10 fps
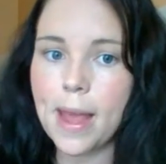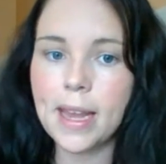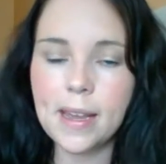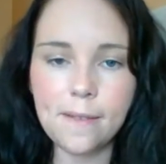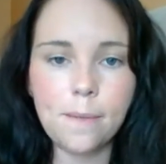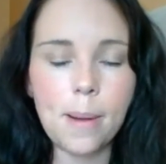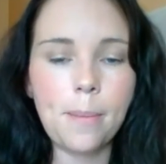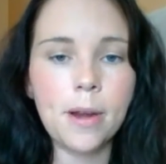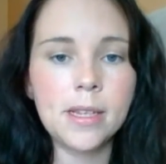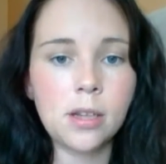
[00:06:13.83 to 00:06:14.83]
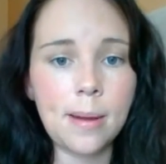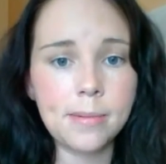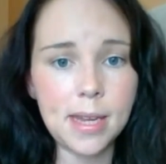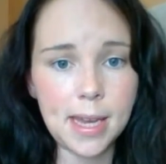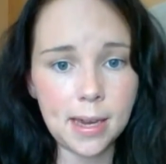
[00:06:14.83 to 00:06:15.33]
and give my body time
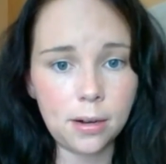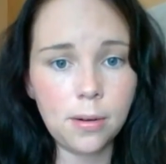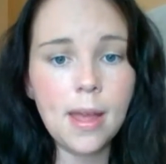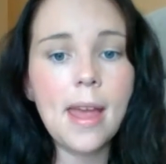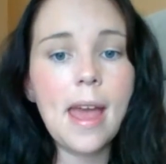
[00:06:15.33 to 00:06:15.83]
to heal